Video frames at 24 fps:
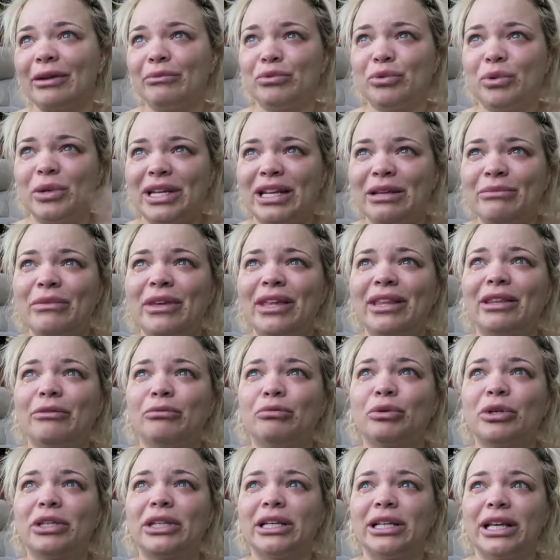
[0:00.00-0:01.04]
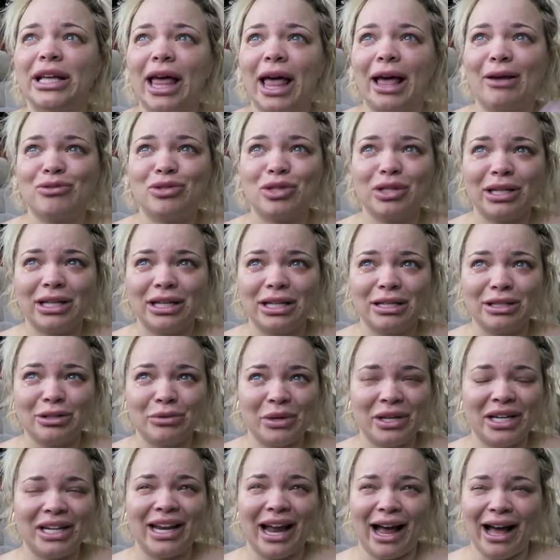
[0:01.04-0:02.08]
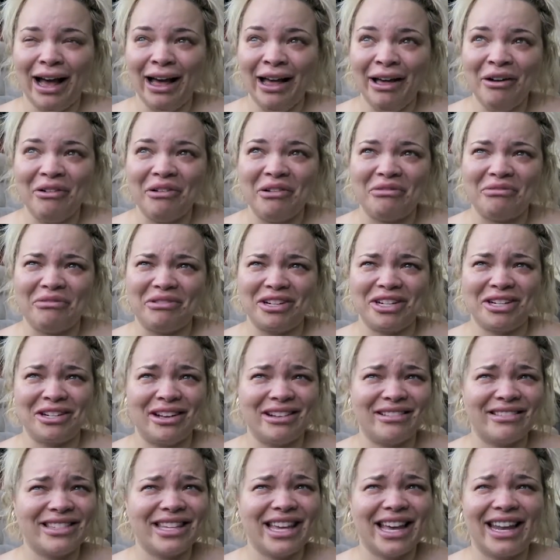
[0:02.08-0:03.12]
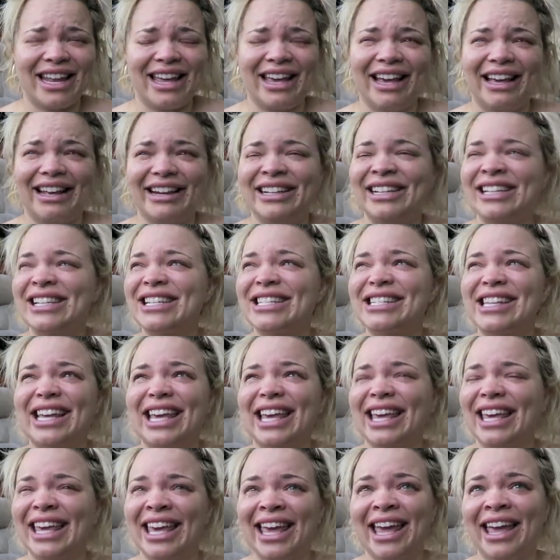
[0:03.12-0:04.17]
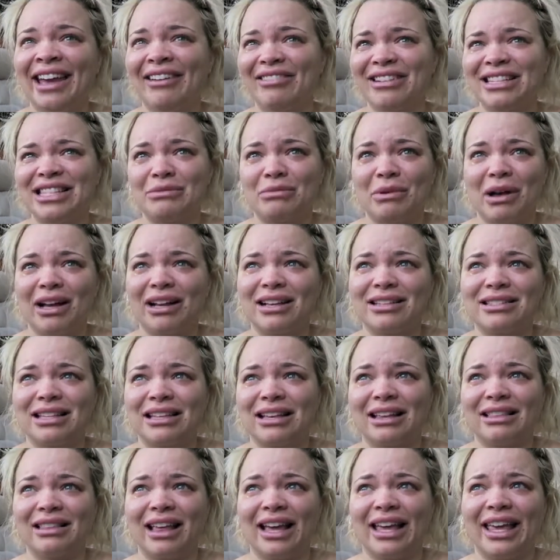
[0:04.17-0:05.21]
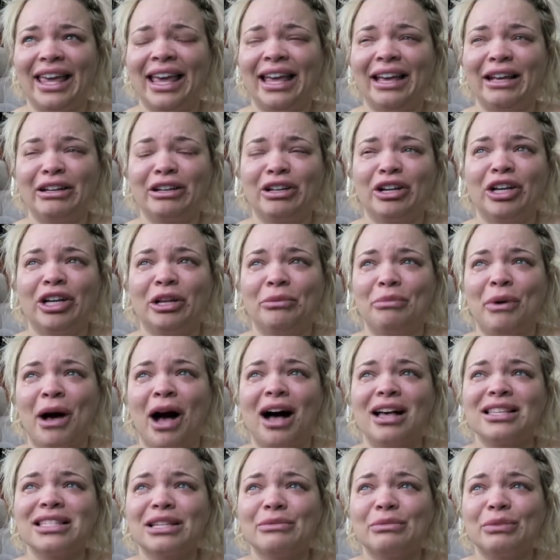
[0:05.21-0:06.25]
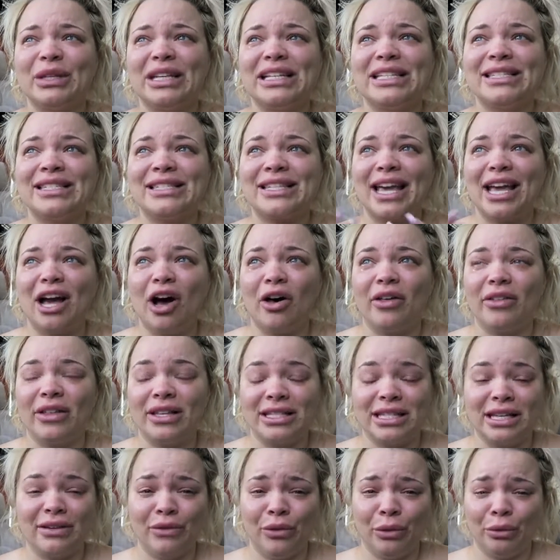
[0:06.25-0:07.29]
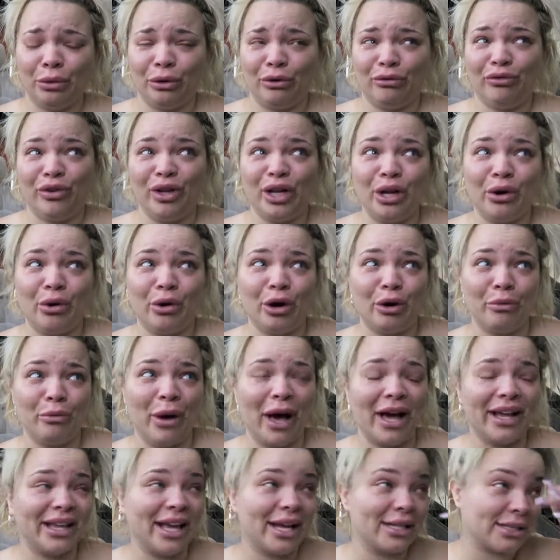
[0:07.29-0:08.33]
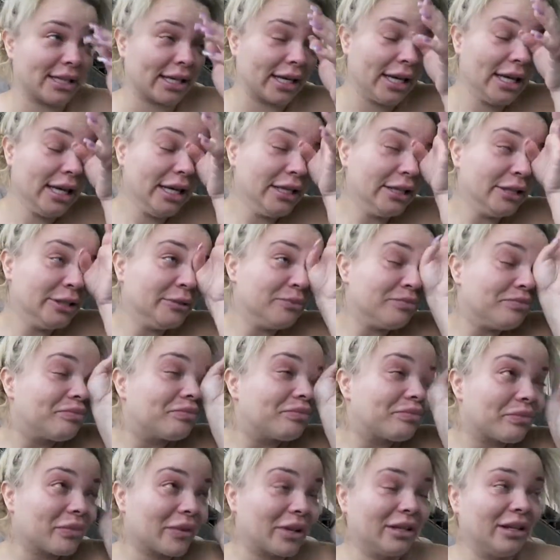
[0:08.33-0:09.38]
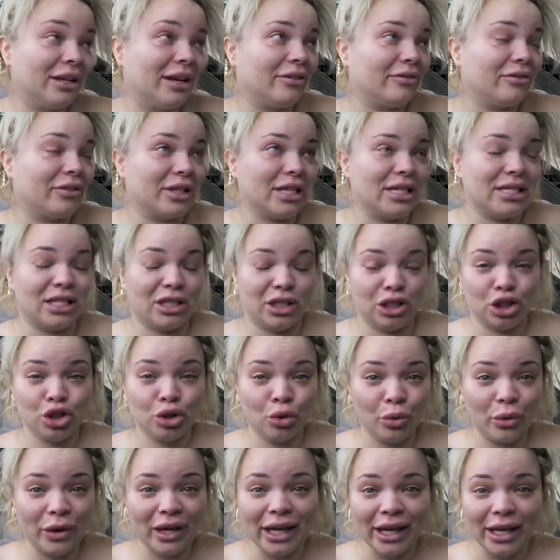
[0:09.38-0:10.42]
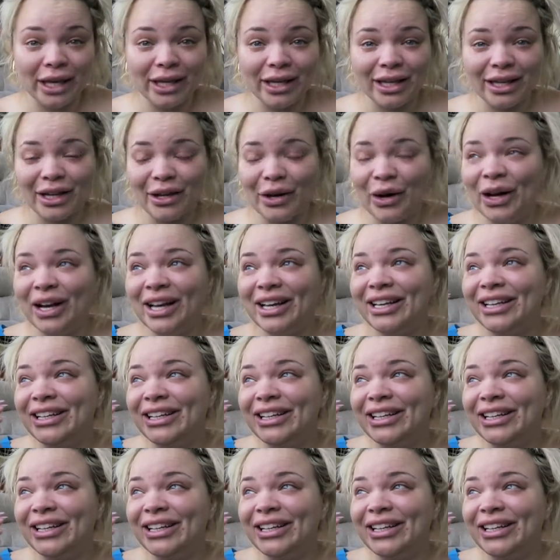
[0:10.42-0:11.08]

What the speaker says: kept tweeting me, and the more that I was getting tweeted at, the more emotional I was getting, and I was just like, I can't respond because like I couldn't possibly say all this even through a video or a podcast, like not for those a tweet, you know.